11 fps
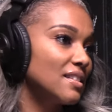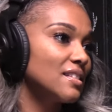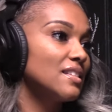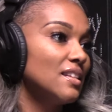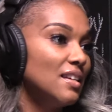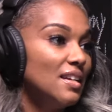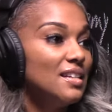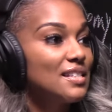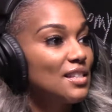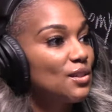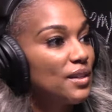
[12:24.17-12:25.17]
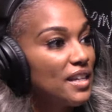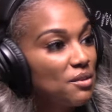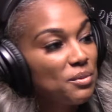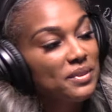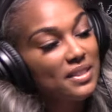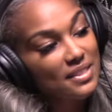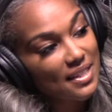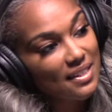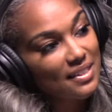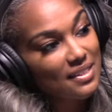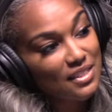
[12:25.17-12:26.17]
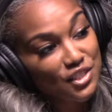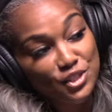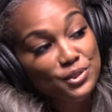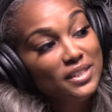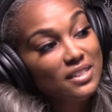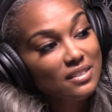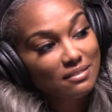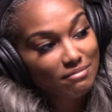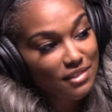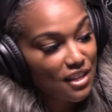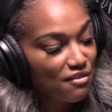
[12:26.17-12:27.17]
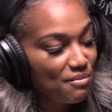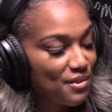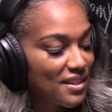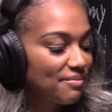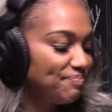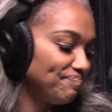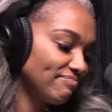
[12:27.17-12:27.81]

Mm-hmm. So anyone with a child that's a junior, sophomore,